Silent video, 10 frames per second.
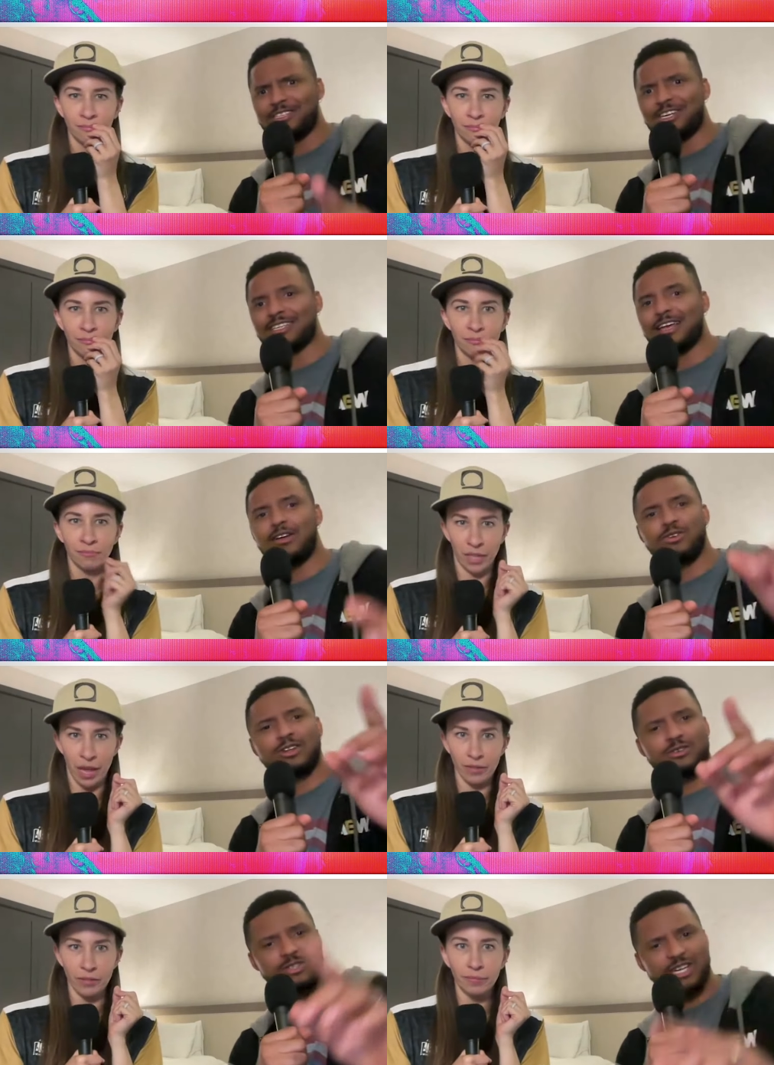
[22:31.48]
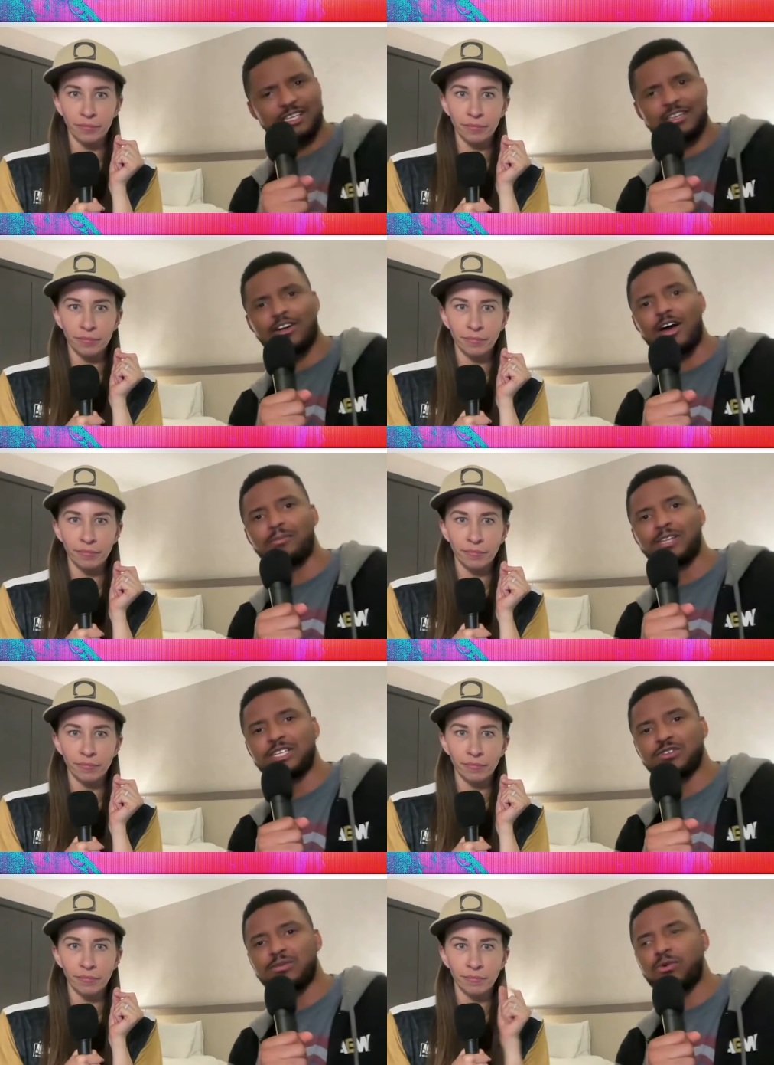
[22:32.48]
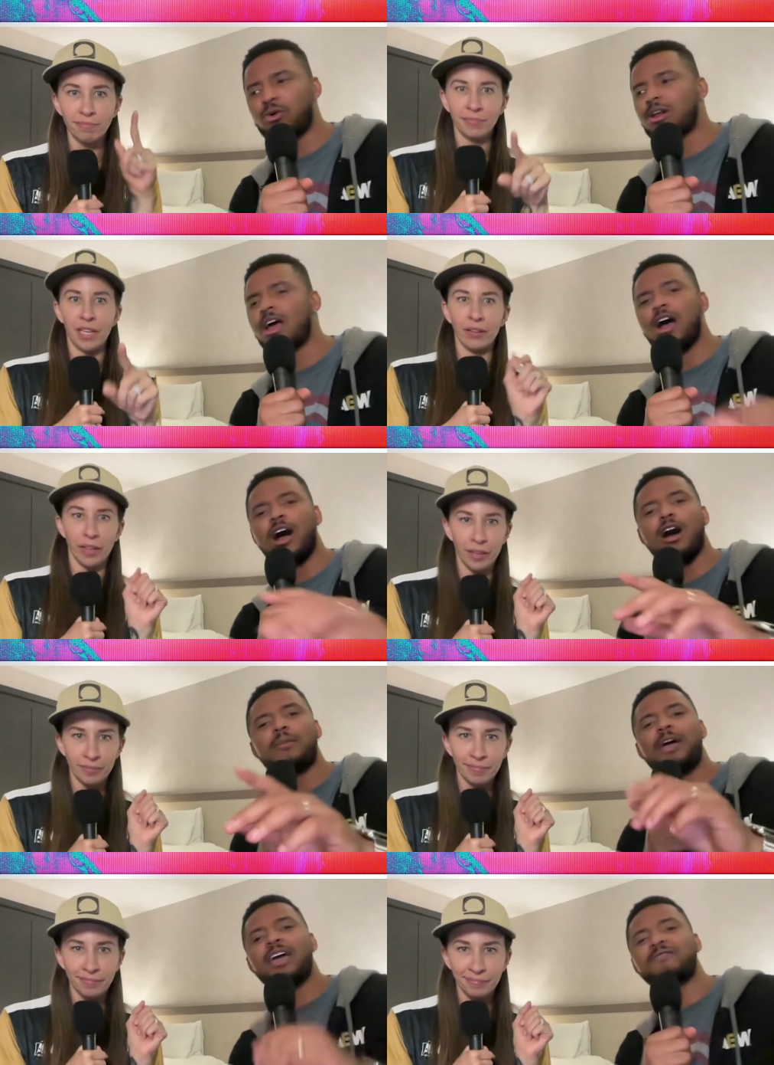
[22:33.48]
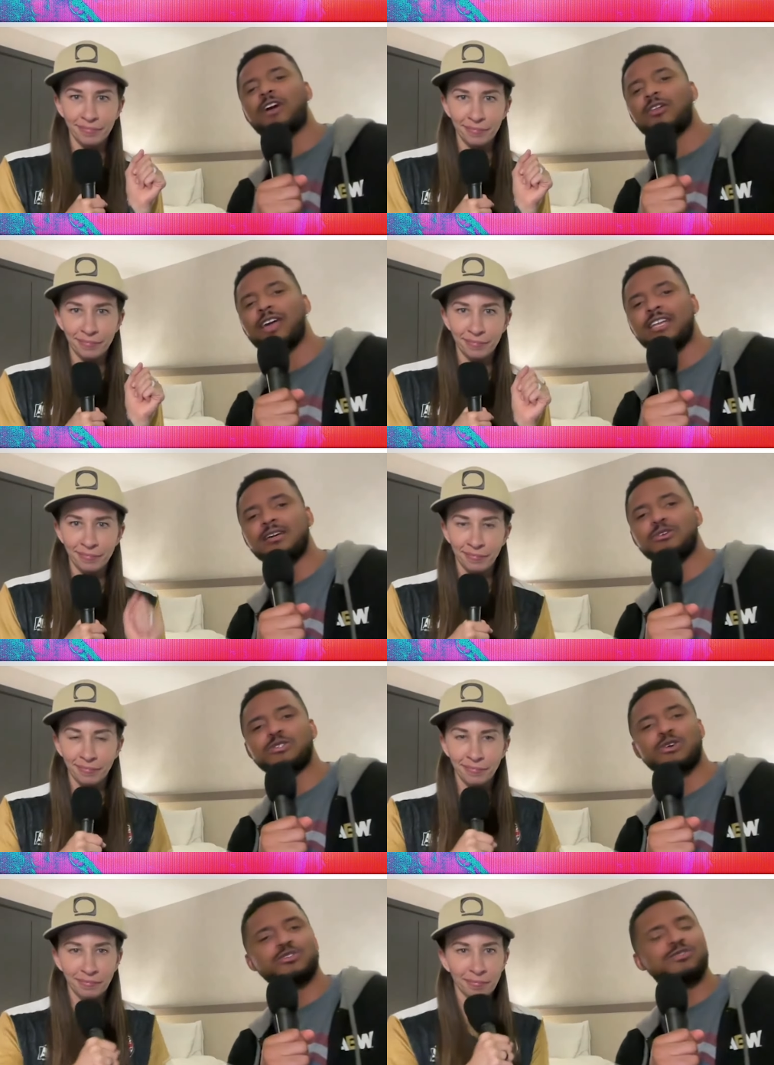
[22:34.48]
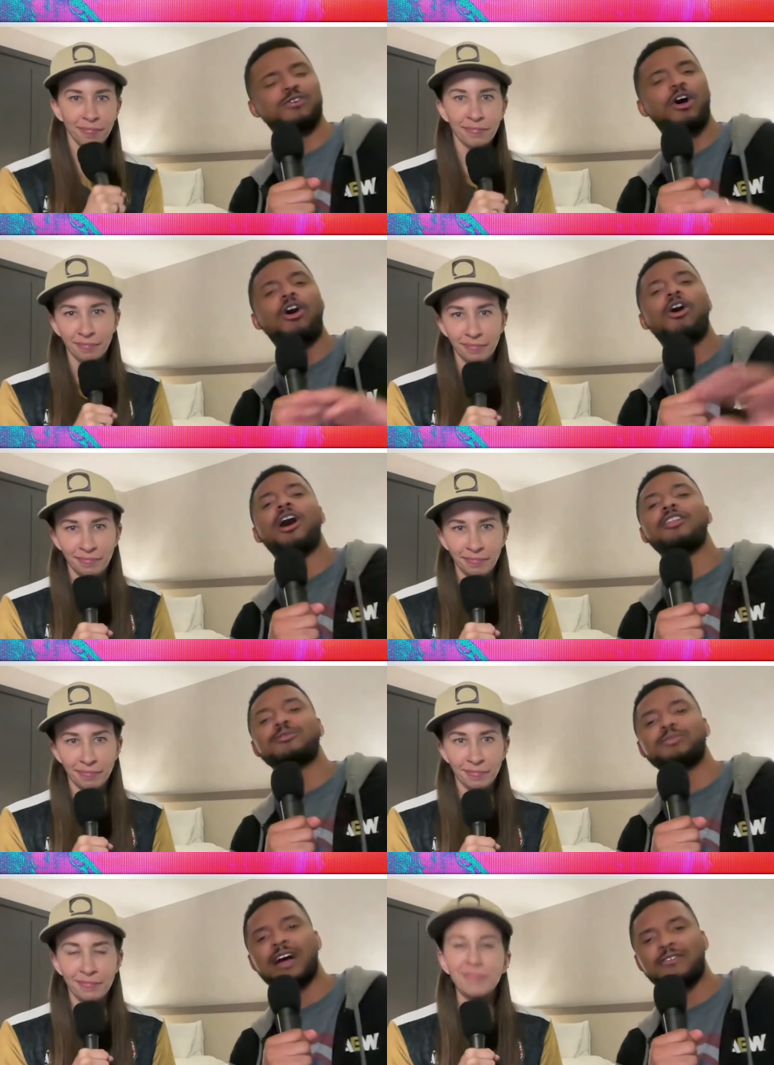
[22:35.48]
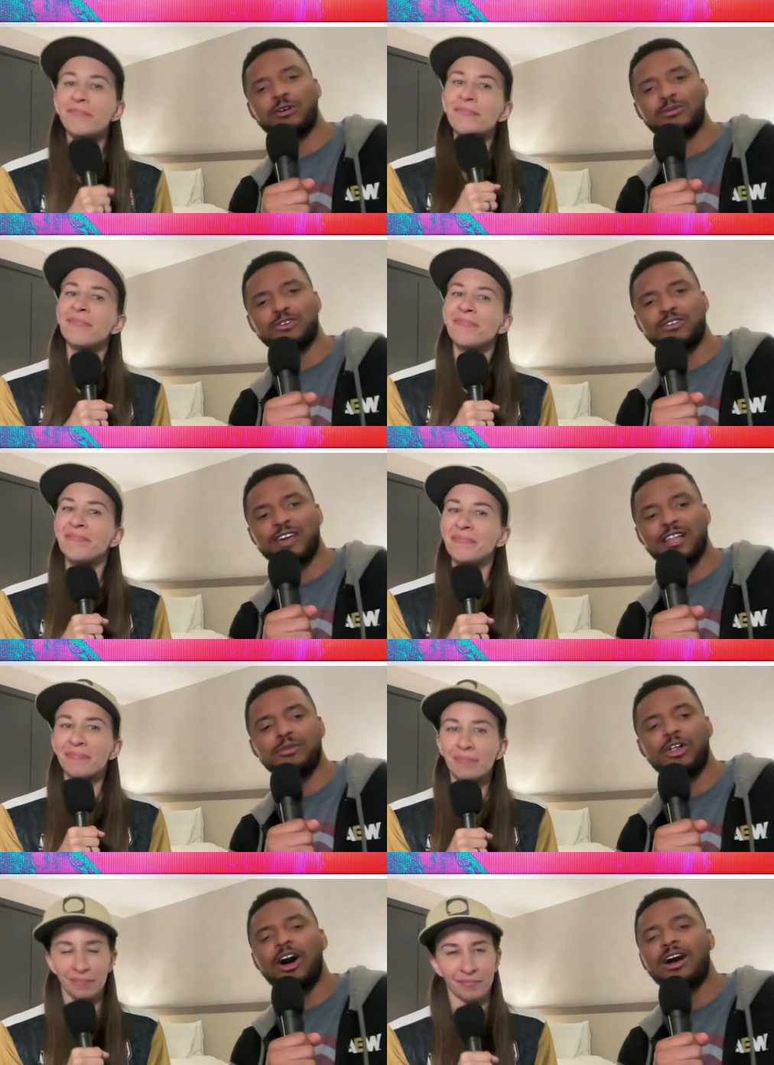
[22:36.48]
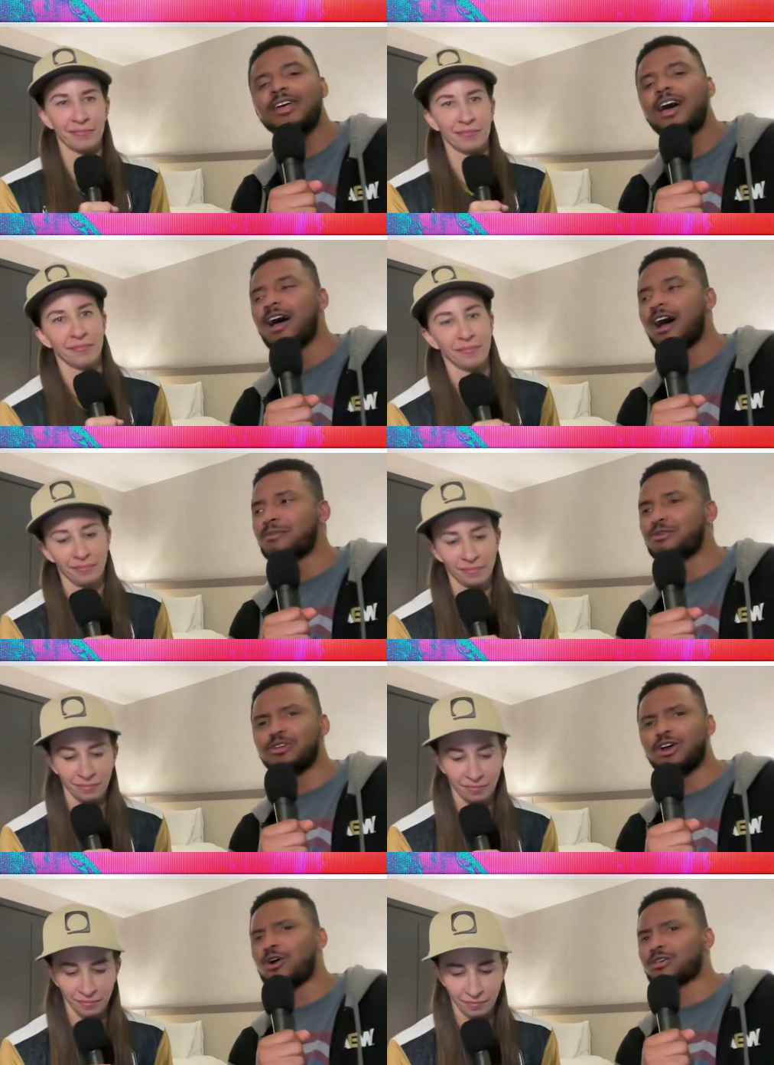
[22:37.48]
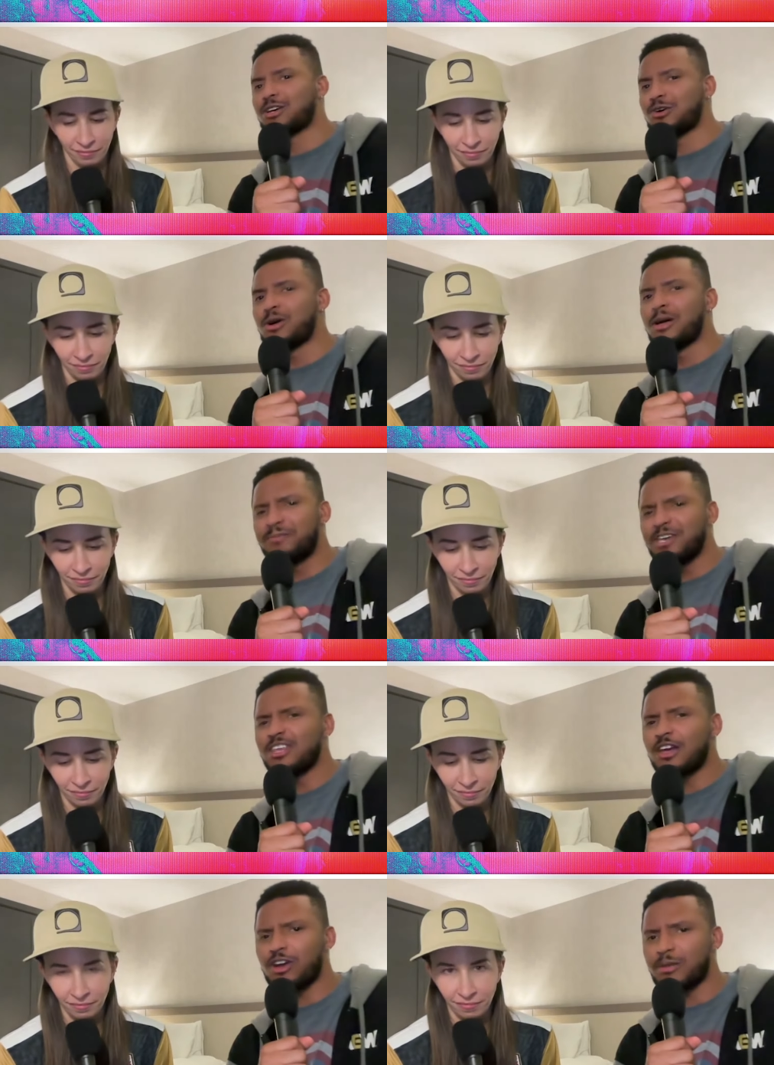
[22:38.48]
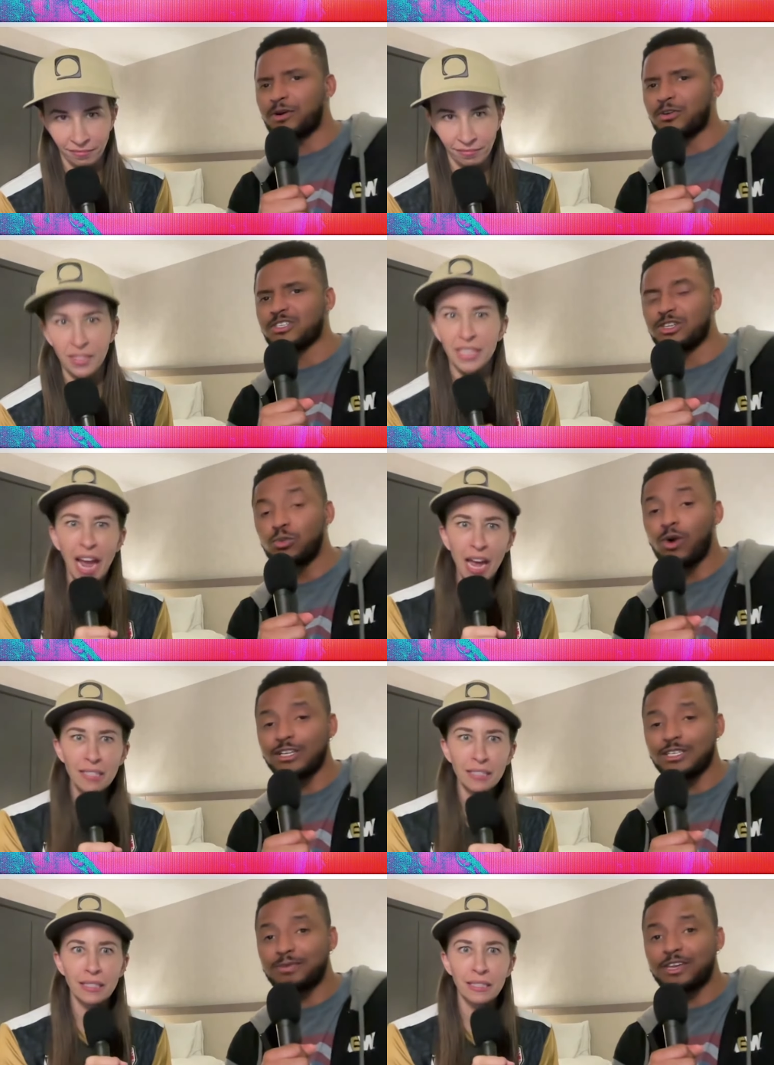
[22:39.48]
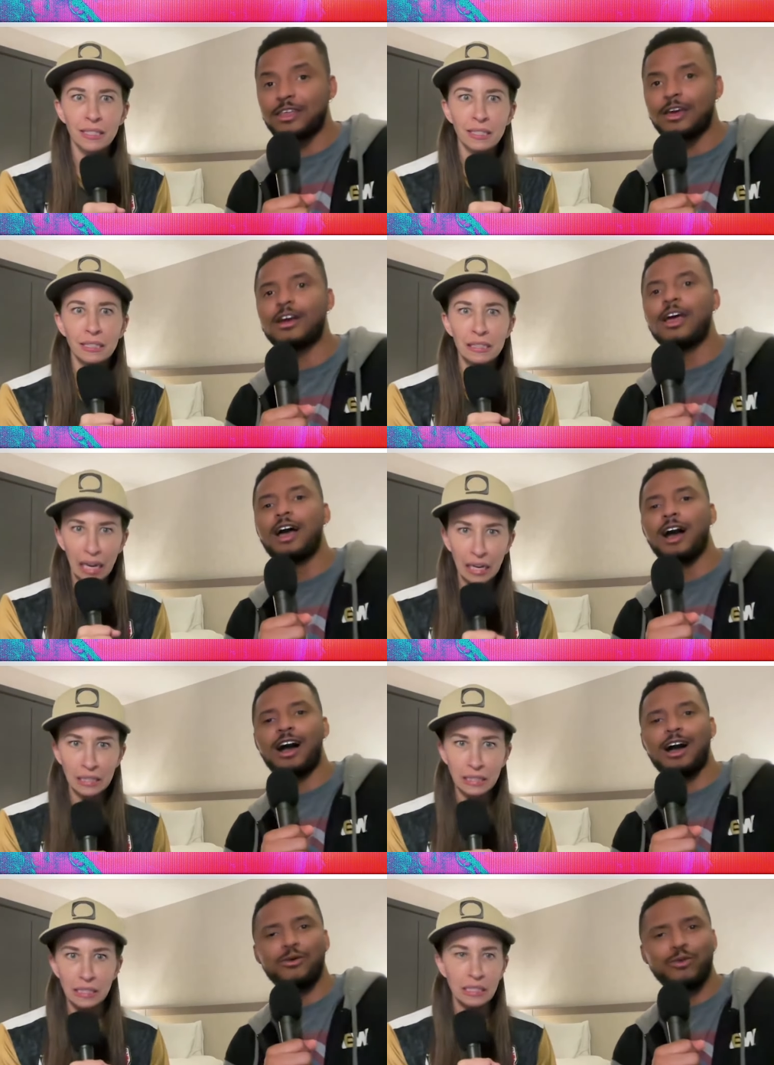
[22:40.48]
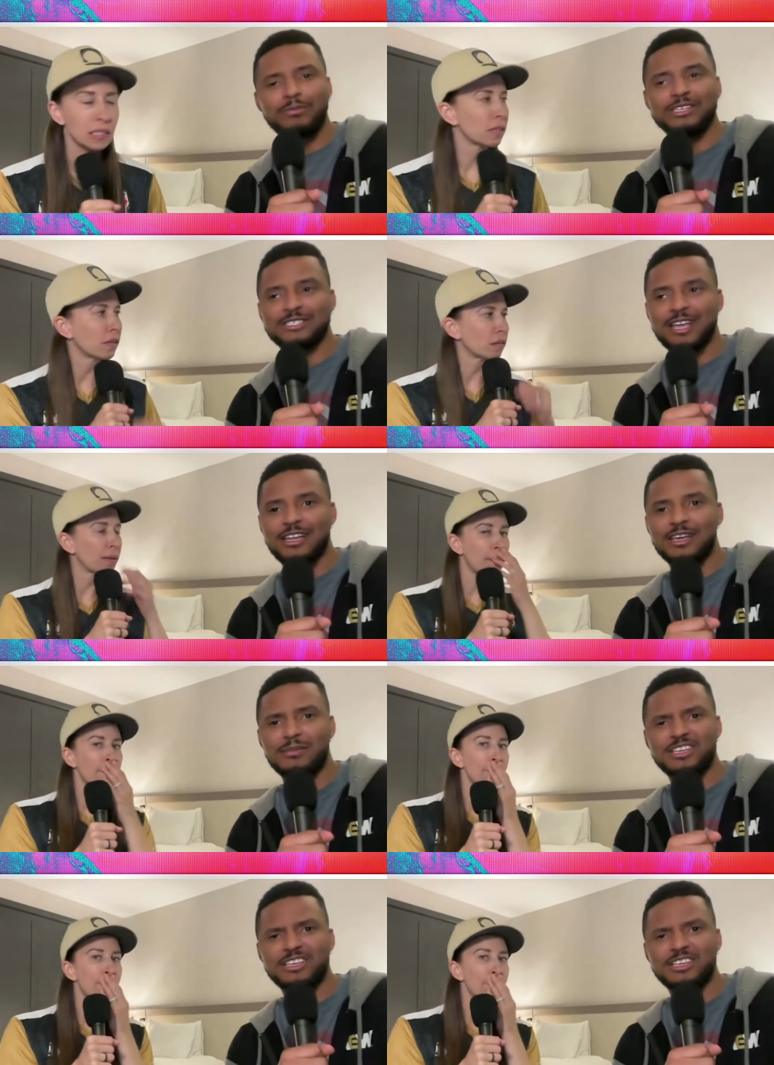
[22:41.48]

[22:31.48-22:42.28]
Speaker 1: check that out. You yes. can also check us out on Bleacher Report yeah. um, and follow AEW socials for all other platforms we're available on. Um, you can also be there in person. You yes. want to be there. Uh, yes. Uh, Wembley Stadium is